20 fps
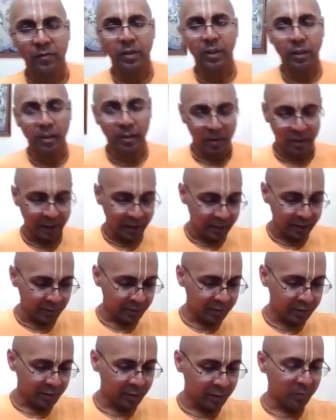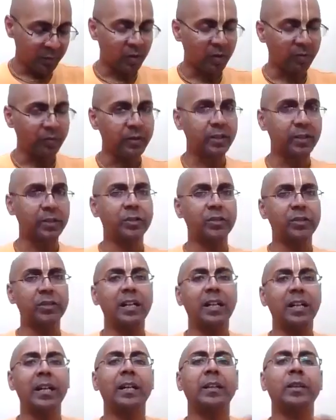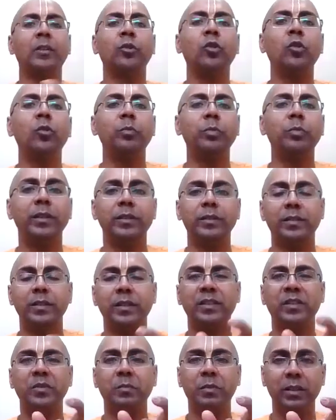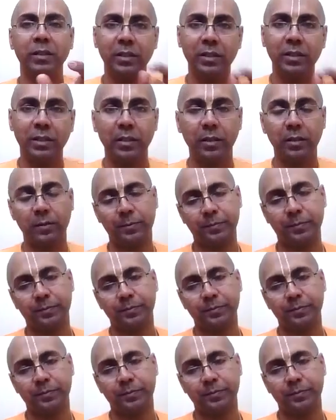the relationship of Krishna and the gopis is material.